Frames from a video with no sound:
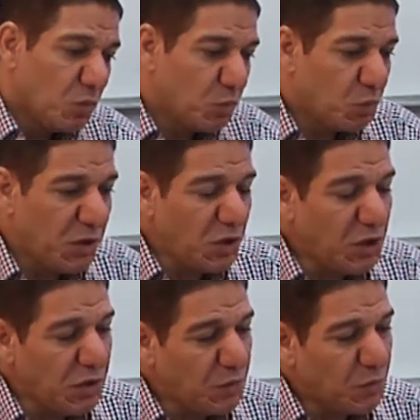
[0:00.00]

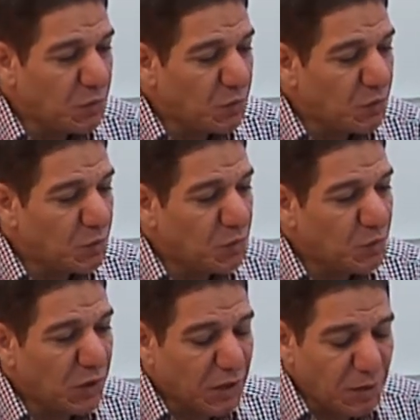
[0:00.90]
We
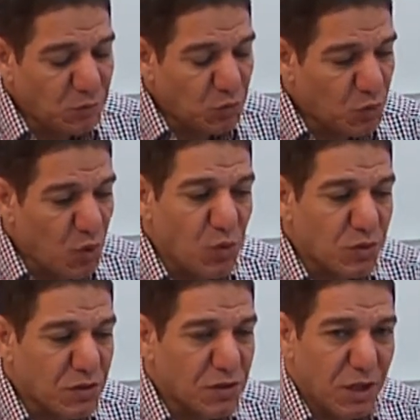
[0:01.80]
will come to
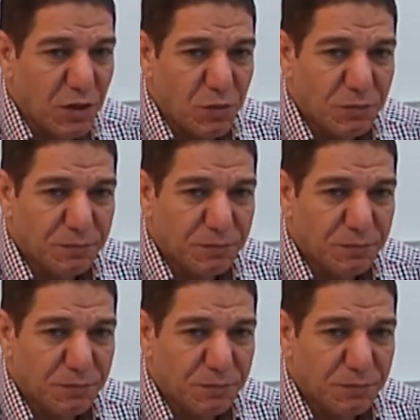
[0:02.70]
quotes now.